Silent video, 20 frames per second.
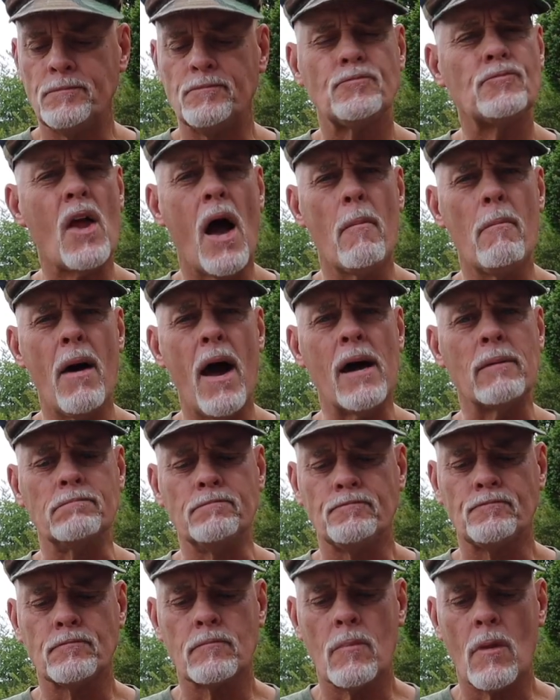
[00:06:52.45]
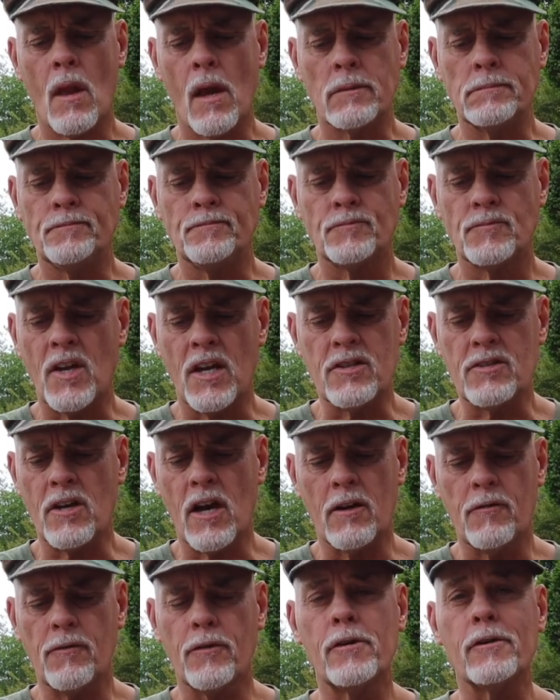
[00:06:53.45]
Not bad. Tastes
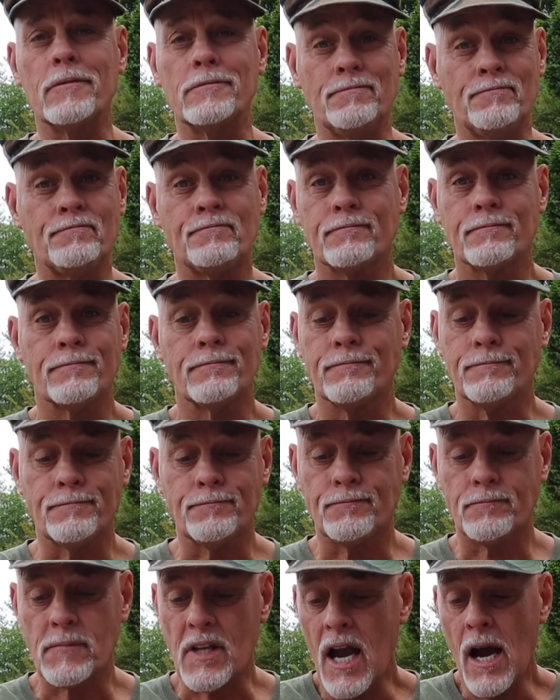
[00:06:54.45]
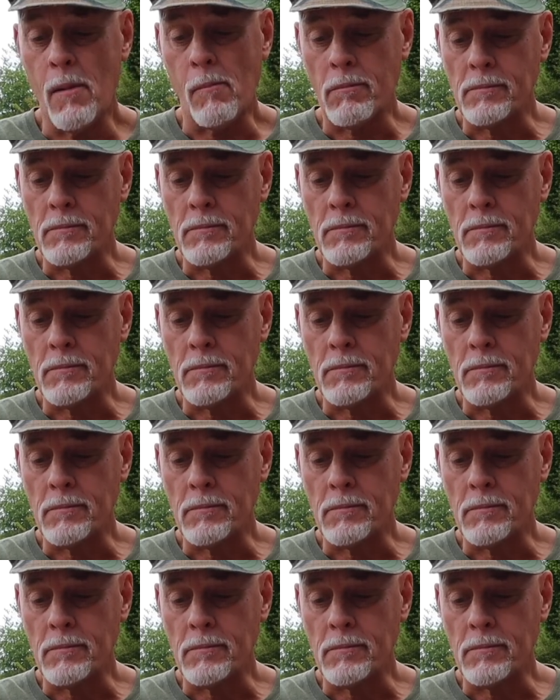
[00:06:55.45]
like fruit. No.